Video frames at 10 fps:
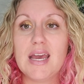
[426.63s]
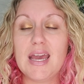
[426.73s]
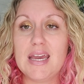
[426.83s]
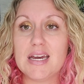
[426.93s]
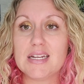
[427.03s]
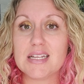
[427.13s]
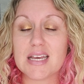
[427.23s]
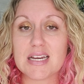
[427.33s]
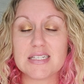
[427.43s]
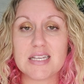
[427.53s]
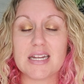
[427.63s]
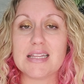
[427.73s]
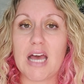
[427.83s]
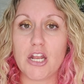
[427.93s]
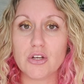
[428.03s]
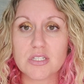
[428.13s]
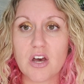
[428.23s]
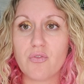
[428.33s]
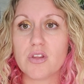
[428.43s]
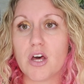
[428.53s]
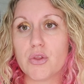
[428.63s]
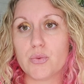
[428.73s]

And like I said, align yourself with other